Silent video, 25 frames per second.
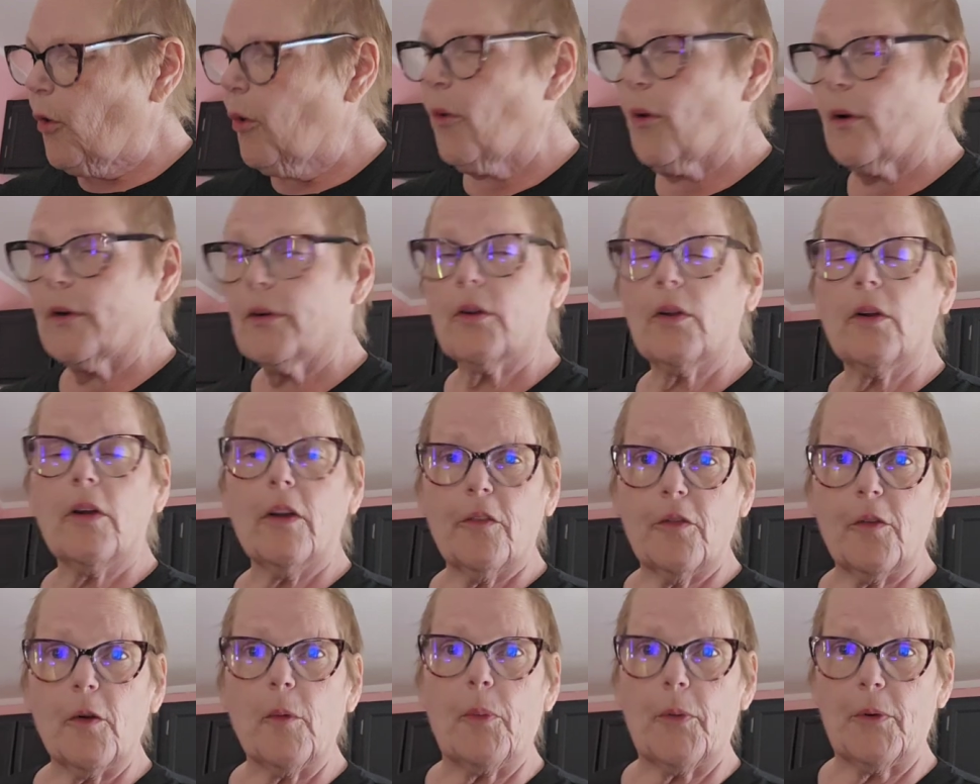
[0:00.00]
quarter
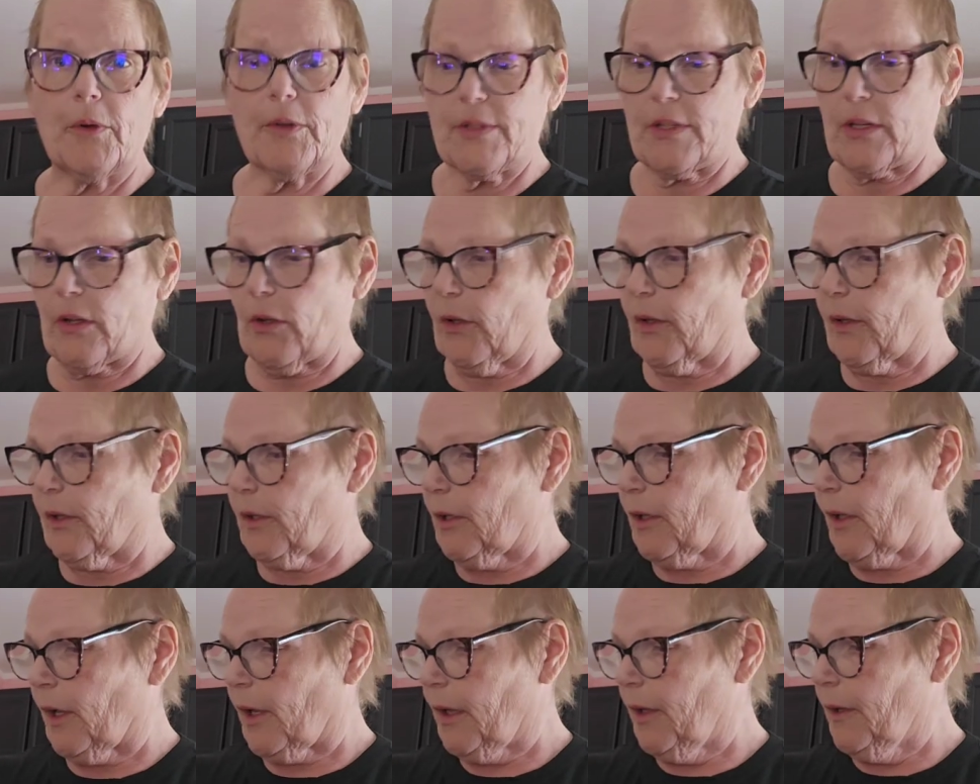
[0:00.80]
of a
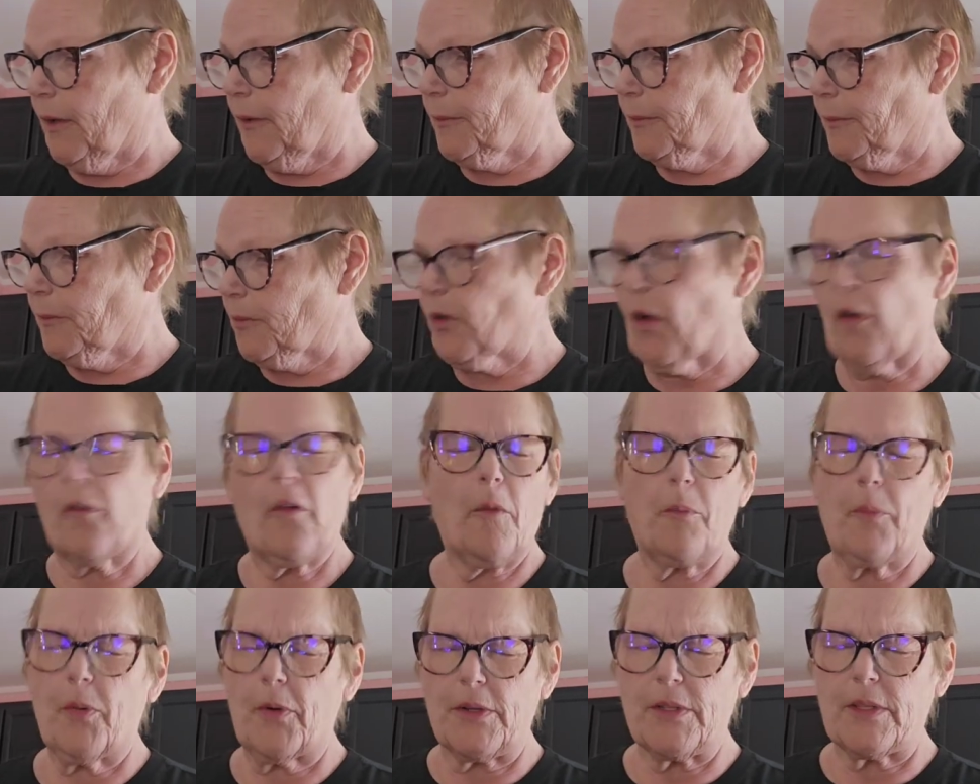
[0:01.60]
Brazilian nut. No,
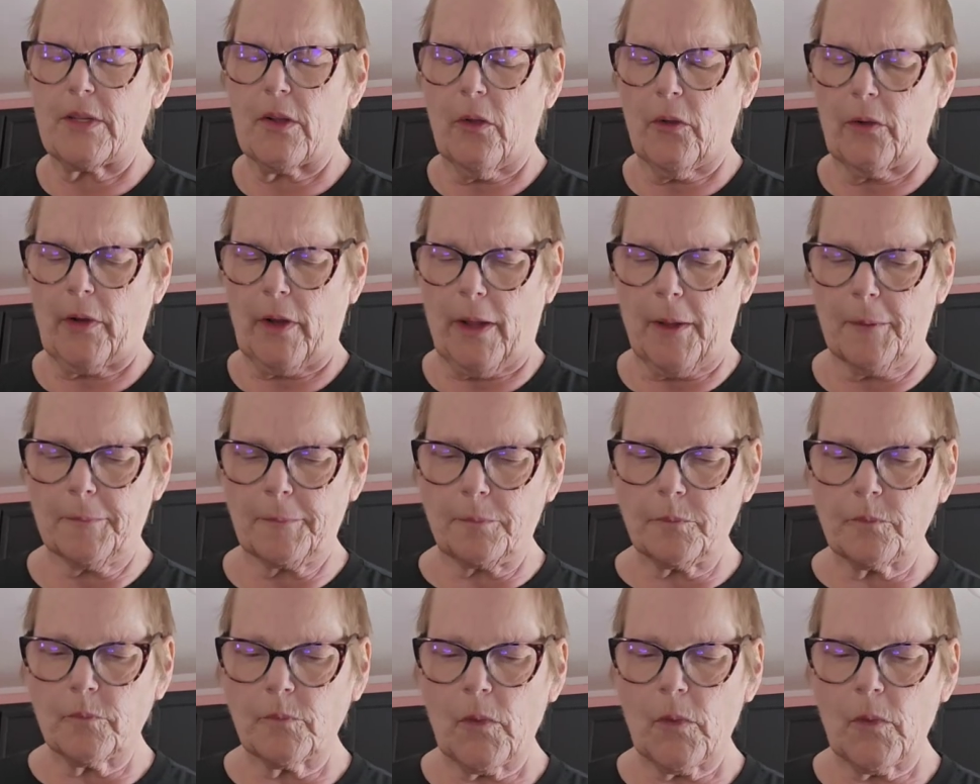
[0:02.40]
a Brazil nut.